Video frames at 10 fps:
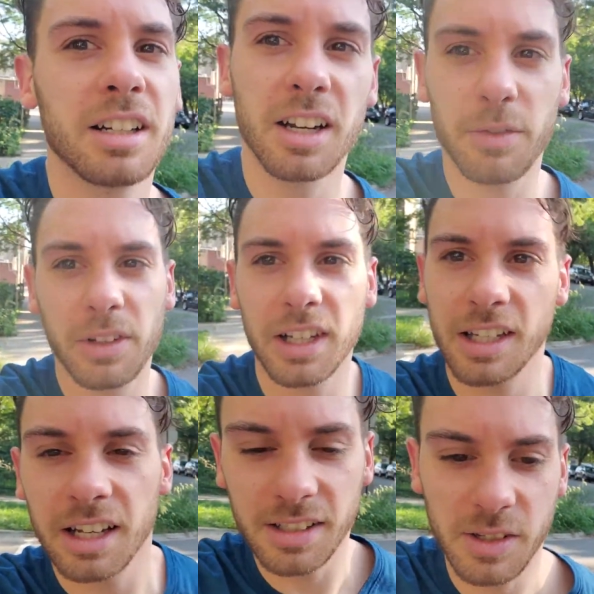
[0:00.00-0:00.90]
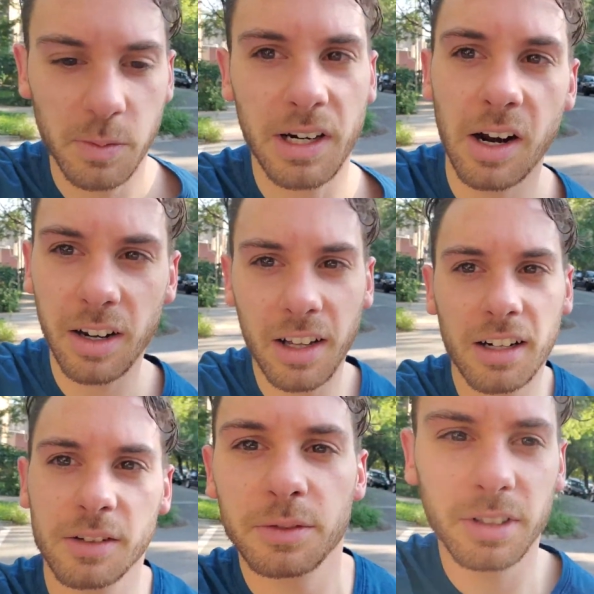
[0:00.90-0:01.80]
I feel like I sweat out a lot
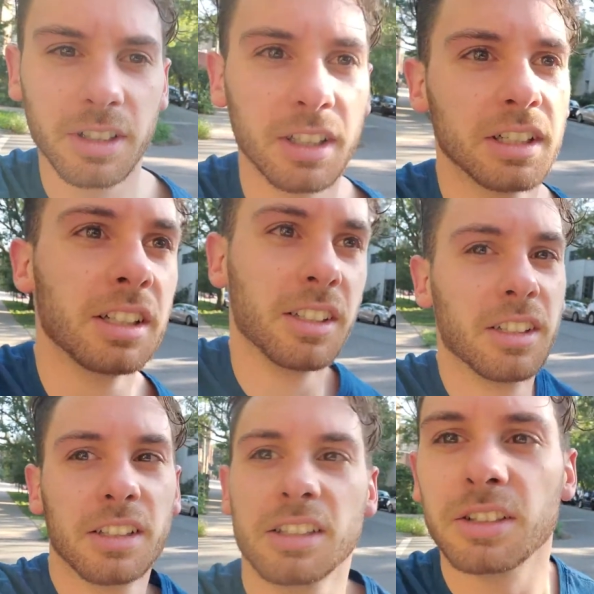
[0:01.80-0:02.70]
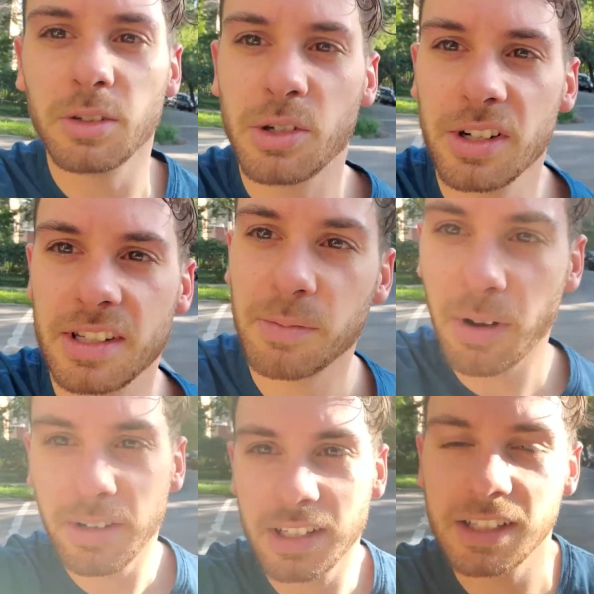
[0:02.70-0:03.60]
of nutrients I
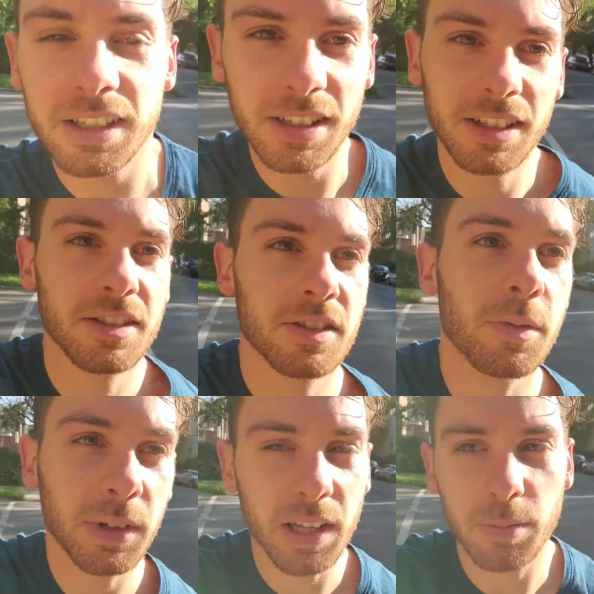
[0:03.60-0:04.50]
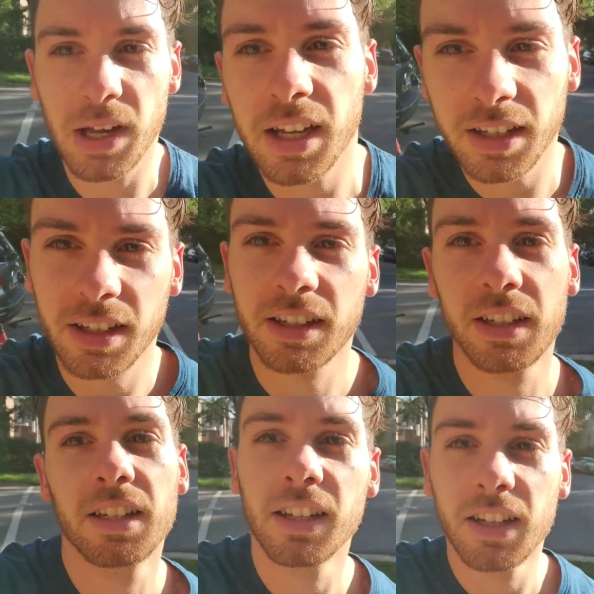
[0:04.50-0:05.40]
probably needed, so I'm gonna get back
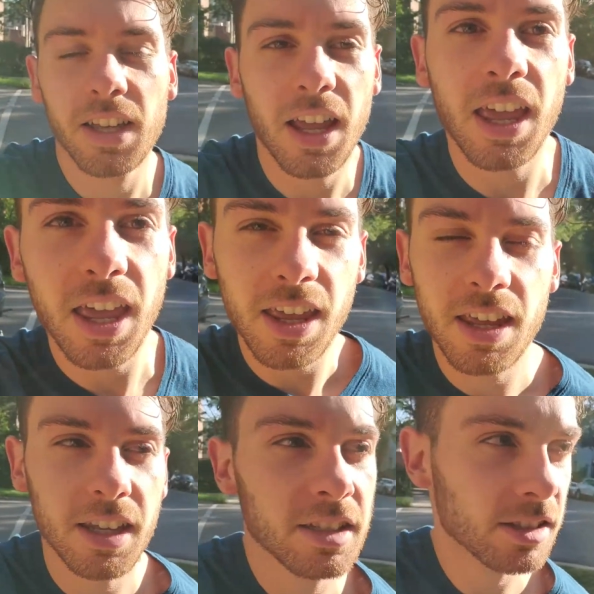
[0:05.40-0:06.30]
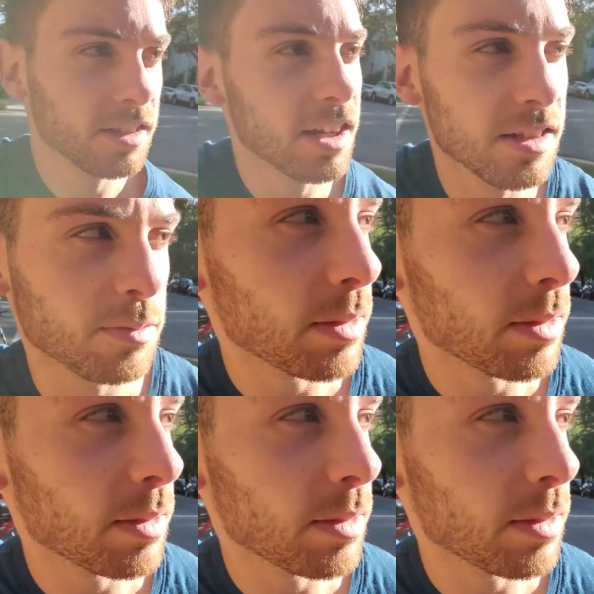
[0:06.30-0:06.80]
and take some